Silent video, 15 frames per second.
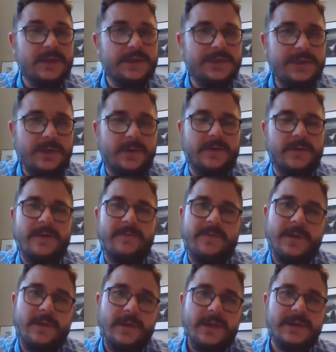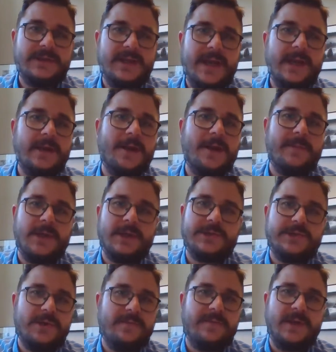So, if we look into economic
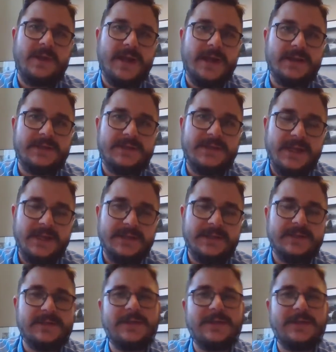history of the United States,